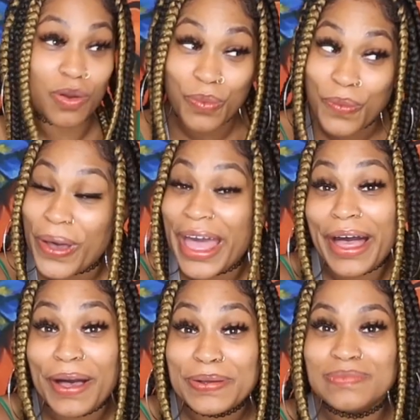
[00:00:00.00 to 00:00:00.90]

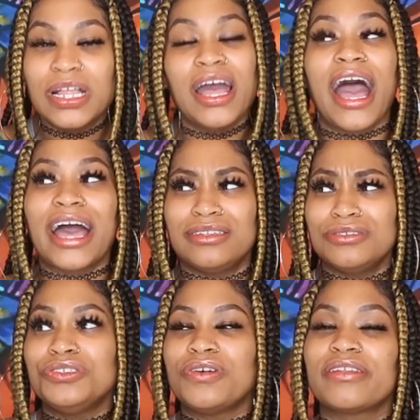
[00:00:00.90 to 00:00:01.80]
Well, I
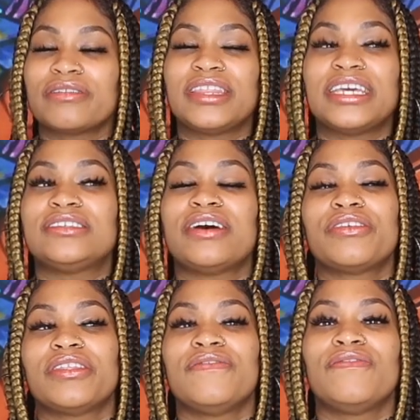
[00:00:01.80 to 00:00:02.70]
do other things
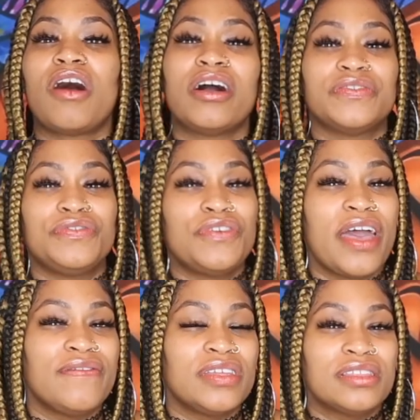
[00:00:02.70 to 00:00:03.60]
other than vlogs. If you
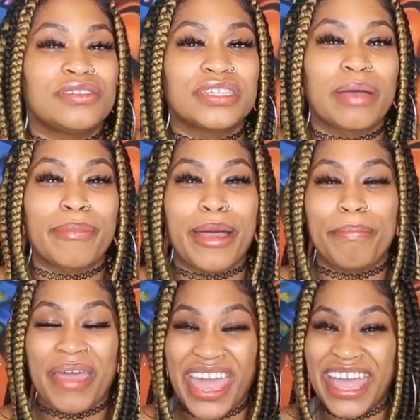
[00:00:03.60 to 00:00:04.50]
haven't looked at my
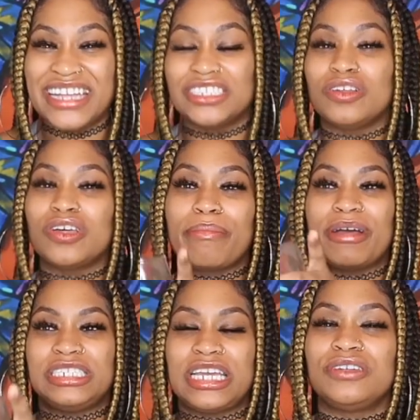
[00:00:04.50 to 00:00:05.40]
page, go look at
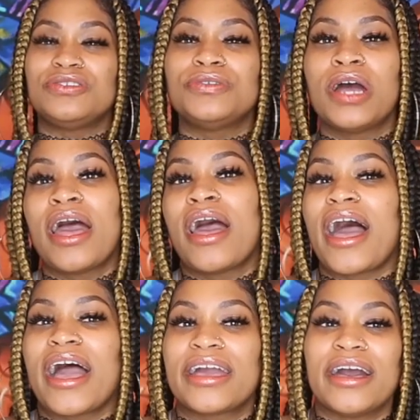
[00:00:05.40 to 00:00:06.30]
my channel.
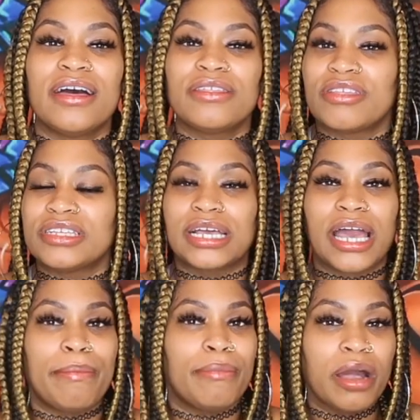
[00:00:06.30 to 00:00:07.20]
I got other things. I
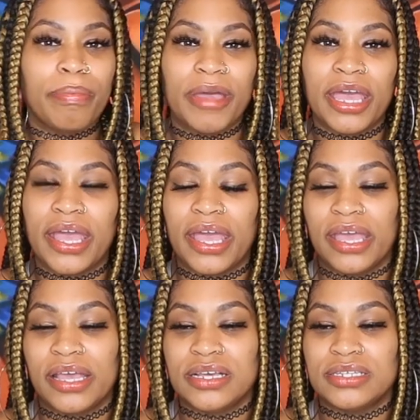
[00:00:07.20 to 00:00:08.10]
got
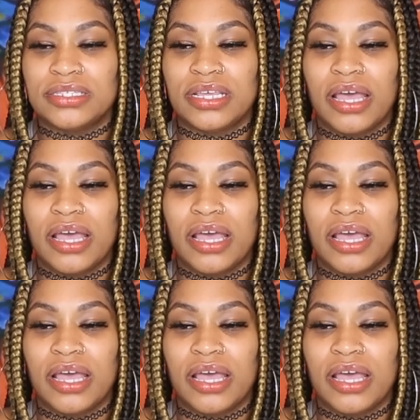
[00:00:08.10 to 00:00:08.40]
mukbangs.